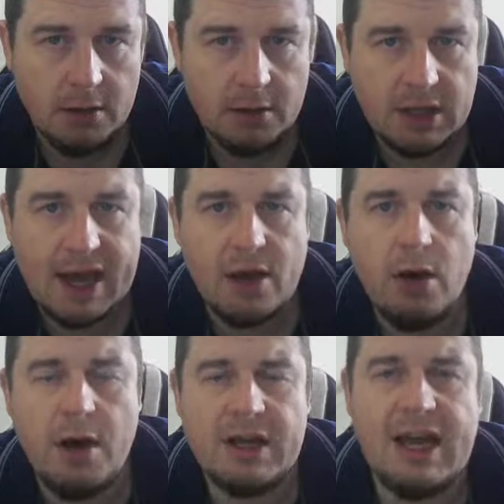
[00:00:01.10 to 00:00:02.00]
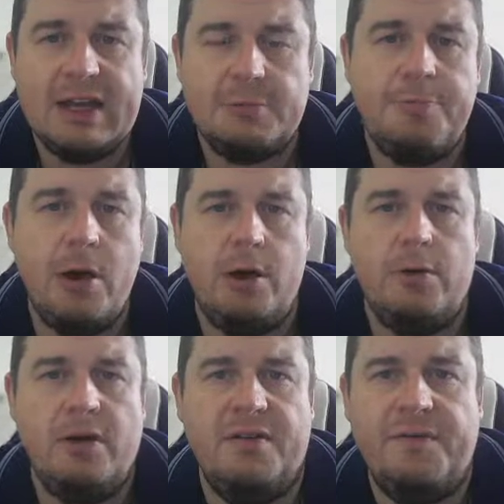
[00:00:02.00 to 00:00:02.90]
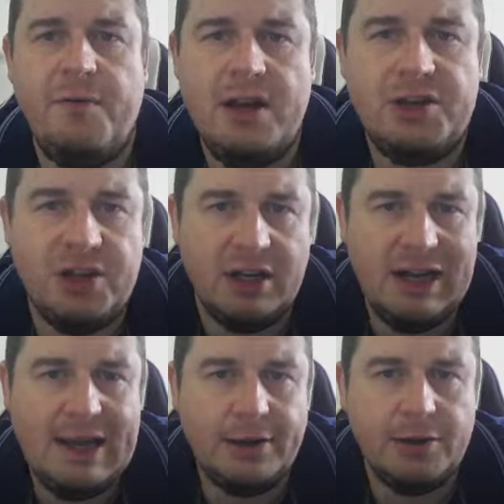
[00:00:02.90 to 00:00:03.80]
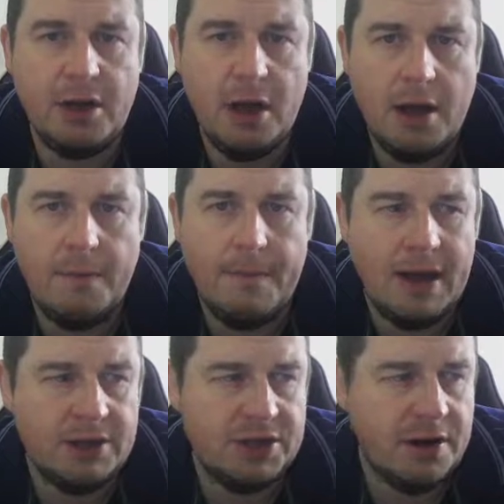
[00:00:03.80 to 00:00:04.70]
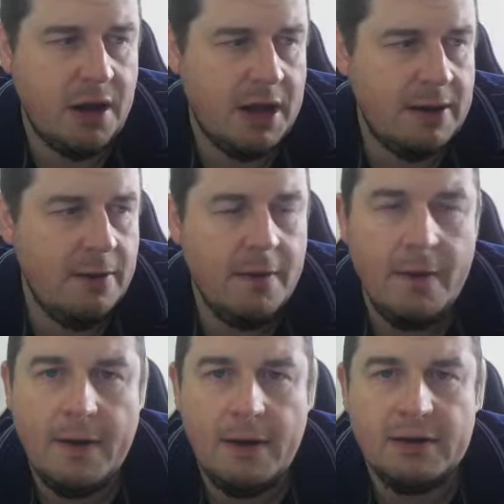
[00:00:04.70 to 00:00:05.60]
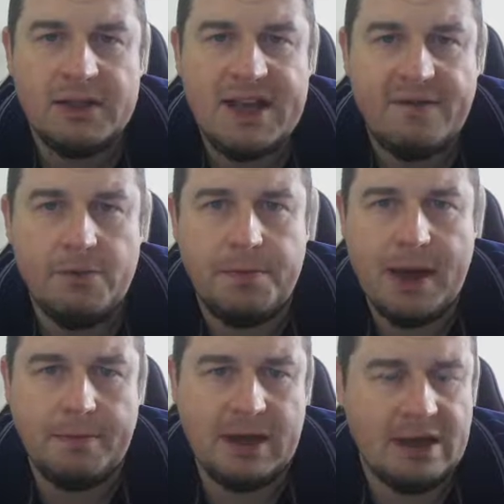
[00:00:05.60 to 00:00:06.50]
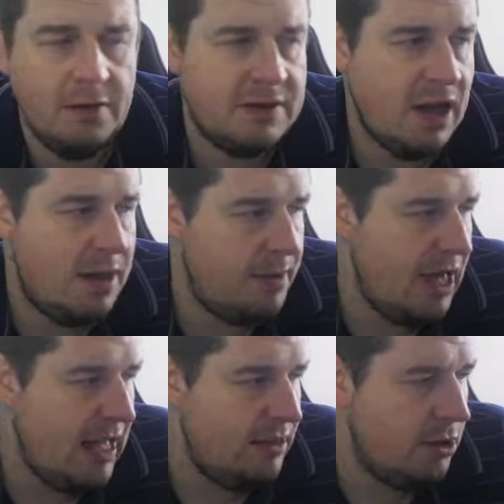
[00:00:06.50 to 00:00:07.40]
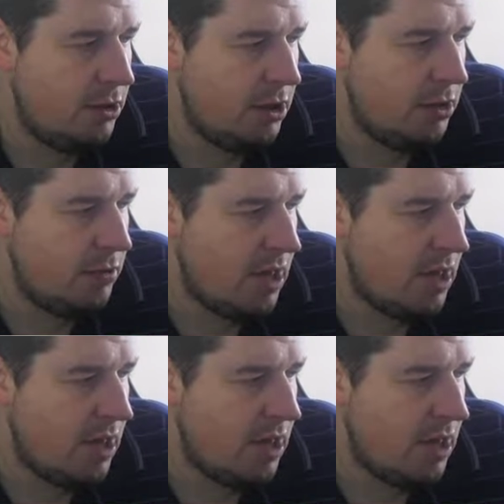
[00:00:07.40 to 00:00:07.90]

Guingamp against Pau, a French Ligue 2 match tonight, 7 p.m. kickoff time in the UK.